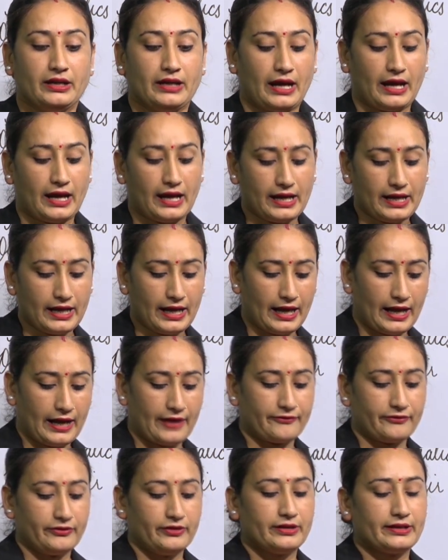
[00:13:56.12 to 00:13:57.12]
I
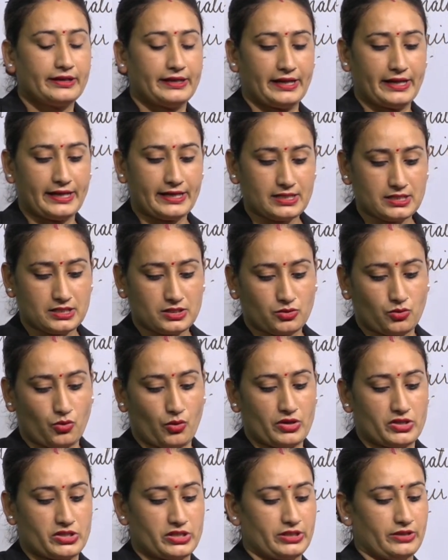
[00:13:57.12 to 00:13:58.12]
have next
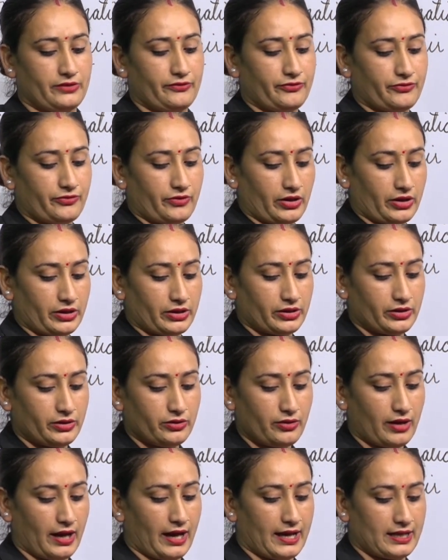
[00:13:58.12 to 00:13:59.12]
question for
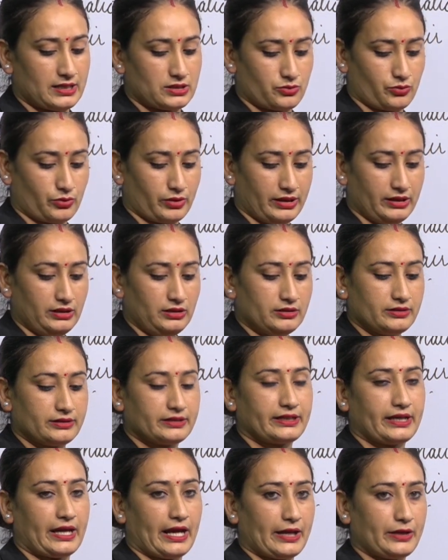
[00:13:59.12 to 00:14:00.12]
you as well.
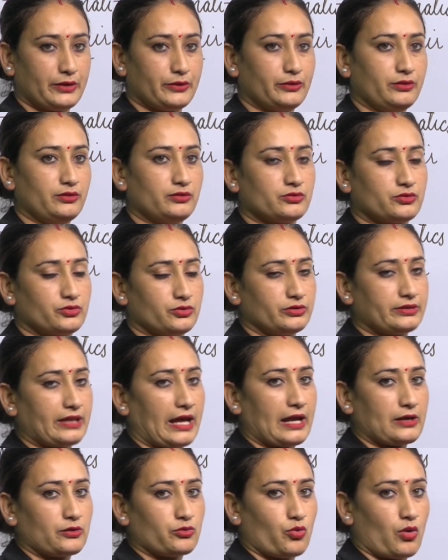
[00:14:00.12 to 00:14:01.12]
Can you do
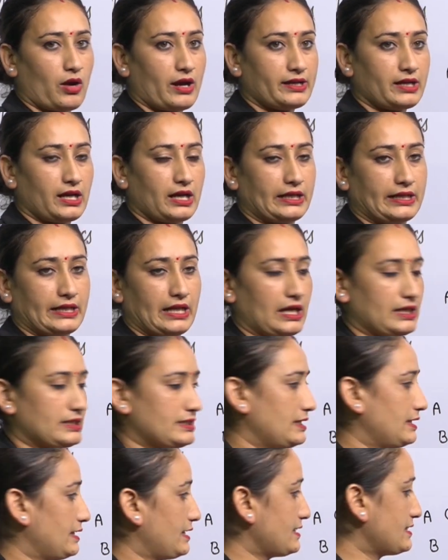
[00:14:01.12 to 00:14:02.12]
that one or not?
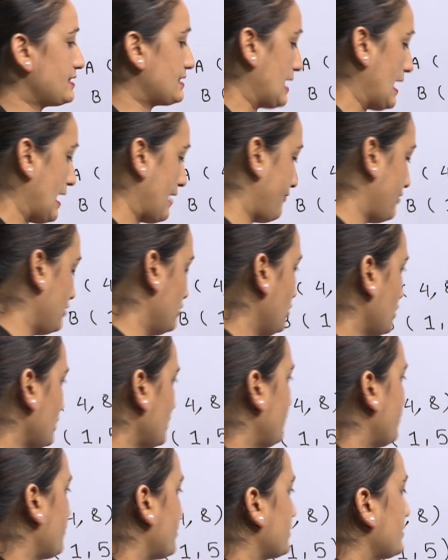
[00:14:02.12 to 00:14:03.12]
Let's have a look
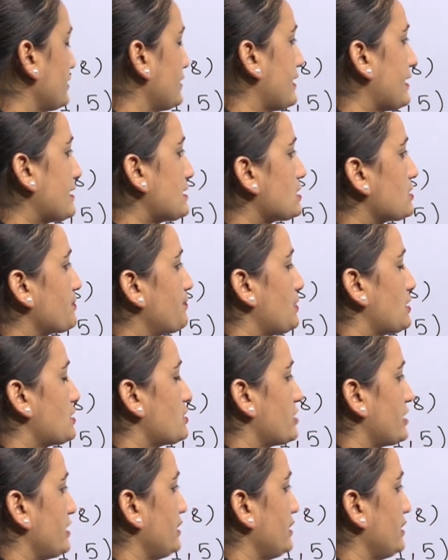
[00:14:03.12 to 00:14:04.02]
for the next picture.